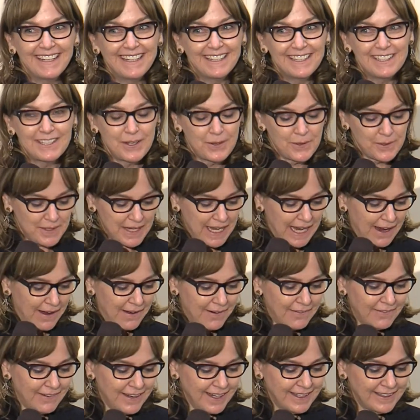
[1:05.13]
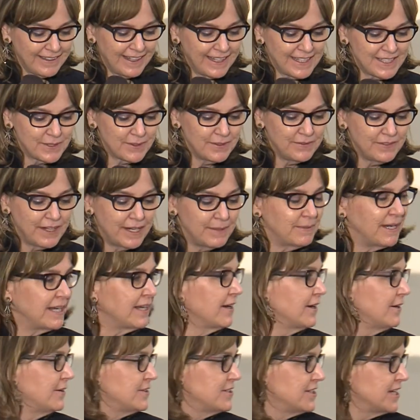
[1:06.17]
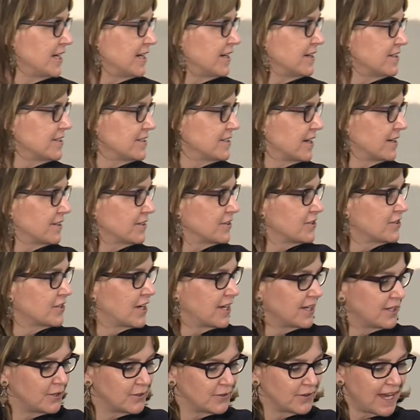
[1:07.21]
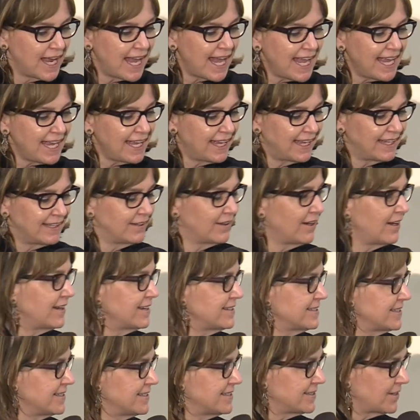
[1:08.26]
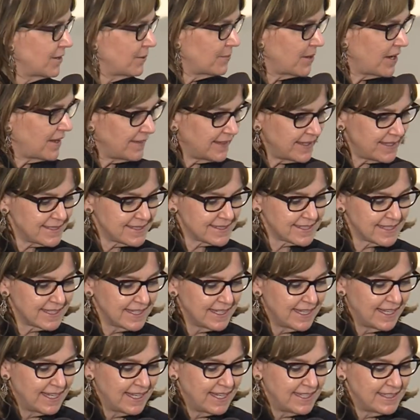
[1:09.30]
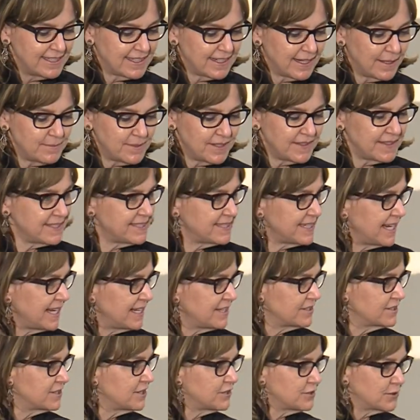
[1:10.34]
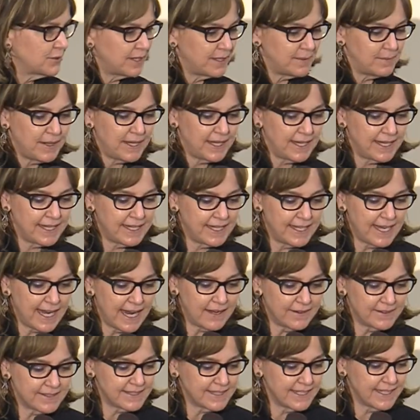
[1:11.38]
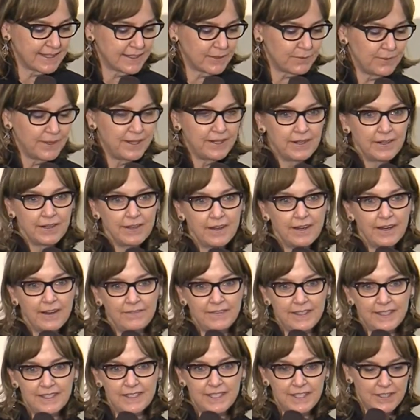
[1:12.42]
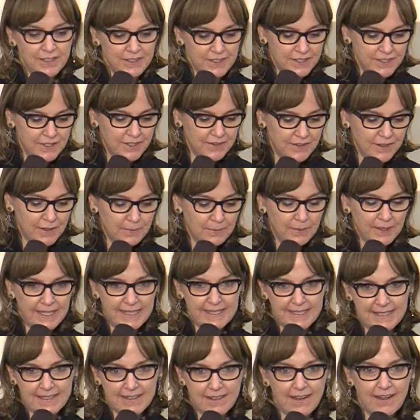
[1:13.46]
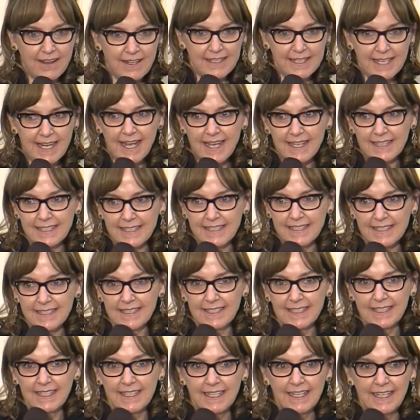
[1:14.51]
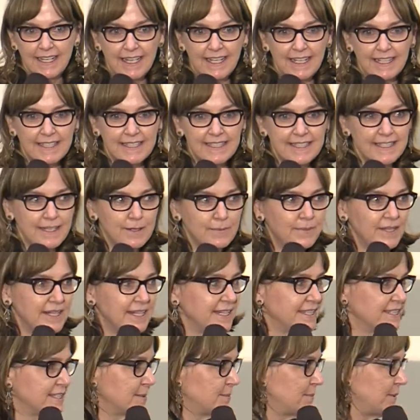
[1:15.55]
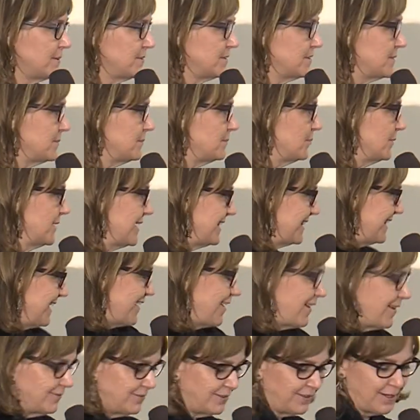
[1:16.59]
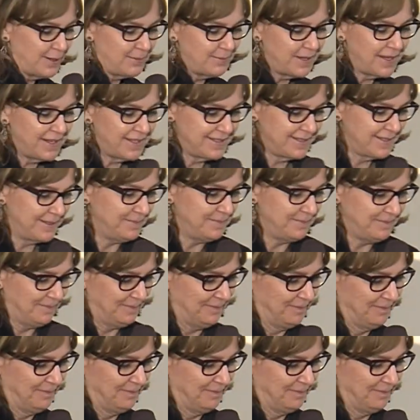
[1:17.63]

So now I'd like to invite my co-chairs, Dr. John Gray and Costas Zarbalis, to come to the stage to join me in announcing the winner of this year's NeuroBlitz contest. And somebody is supposed to bring the envelope. Awesome.